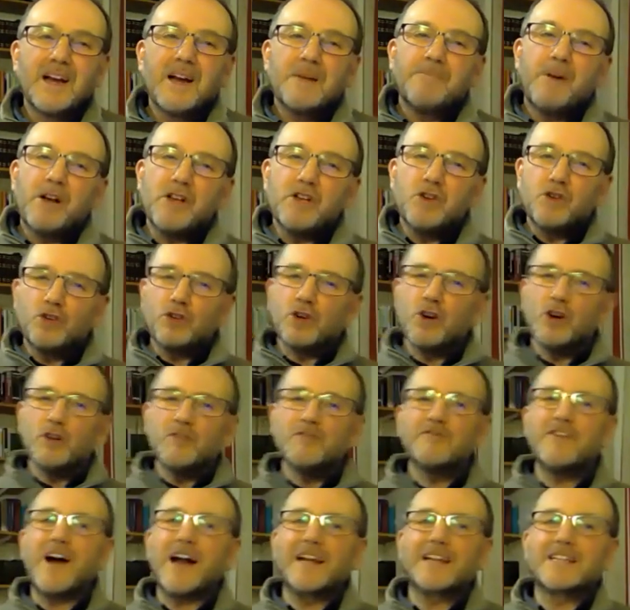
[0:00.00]
But you could
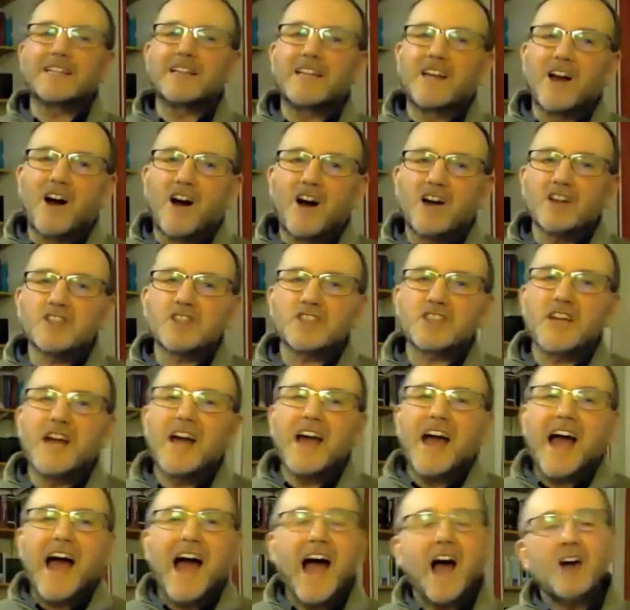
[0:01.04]
validly ask,
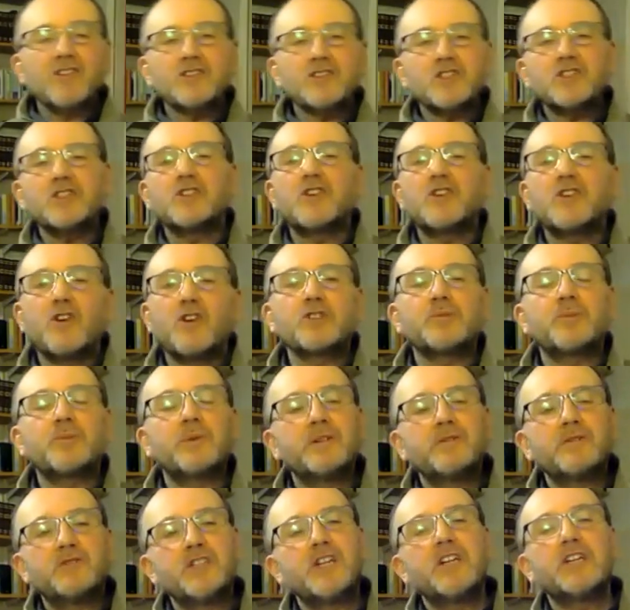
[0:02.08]
how does the gospel
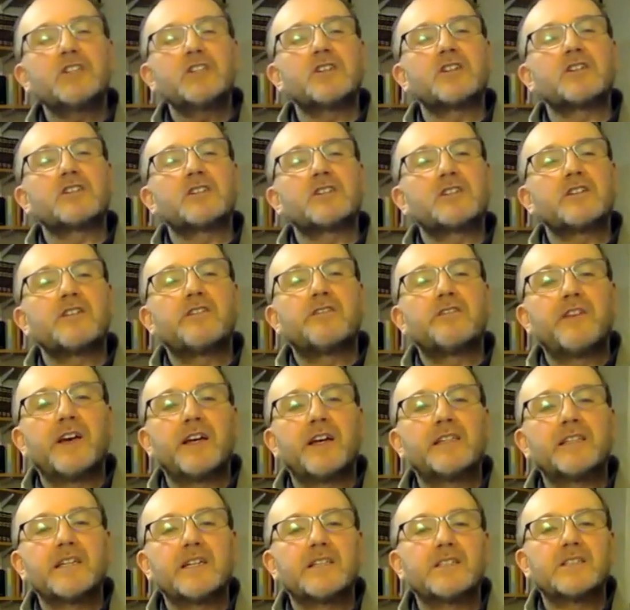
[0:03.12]
of Jesus
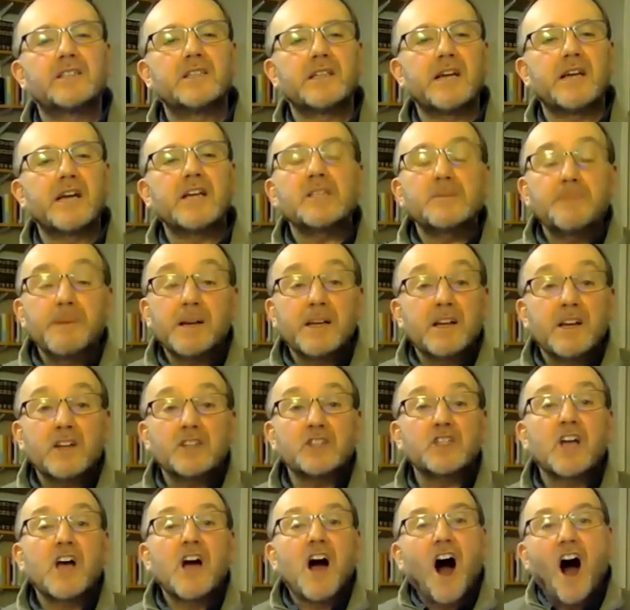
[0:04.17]
fit into this?
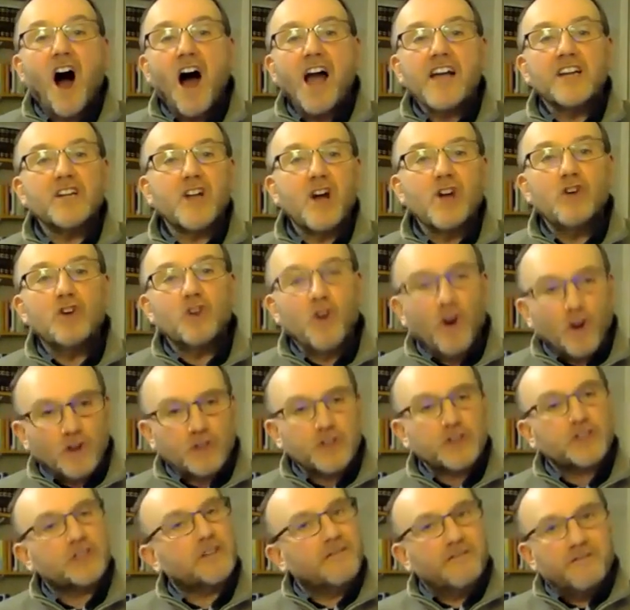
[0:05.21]
Because I know
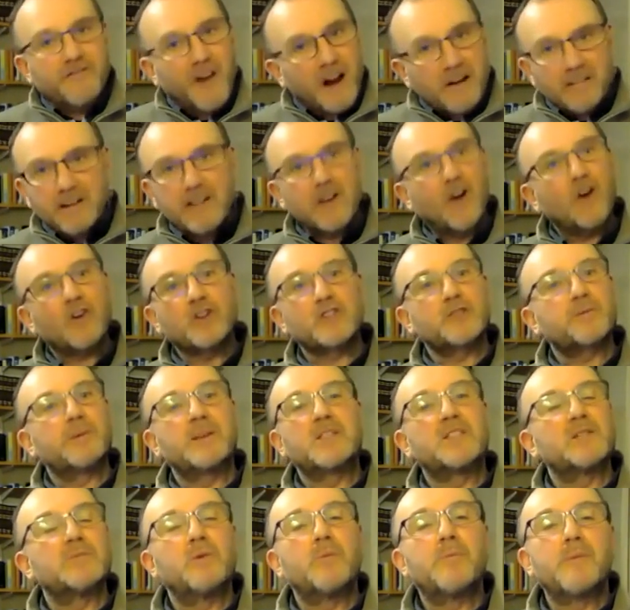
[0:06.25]
lots of very
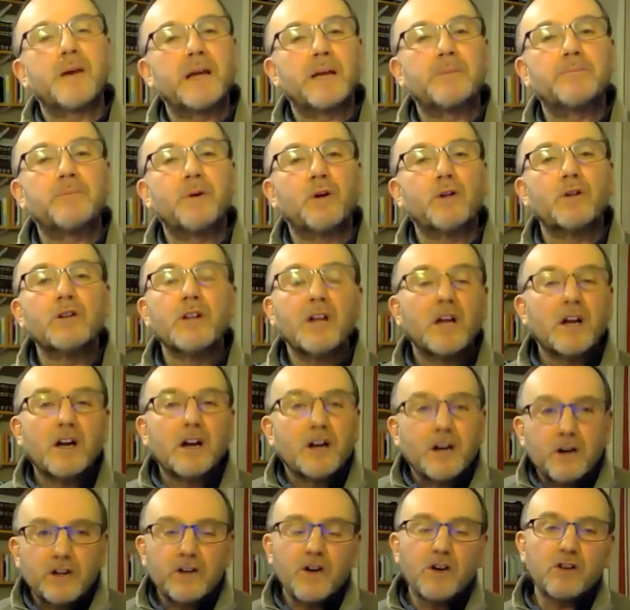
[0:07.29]
hospitable people
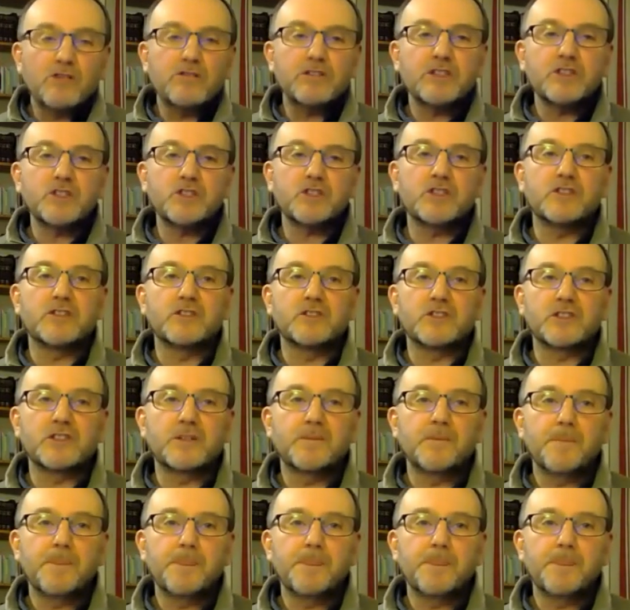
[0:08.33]
who are not Christians.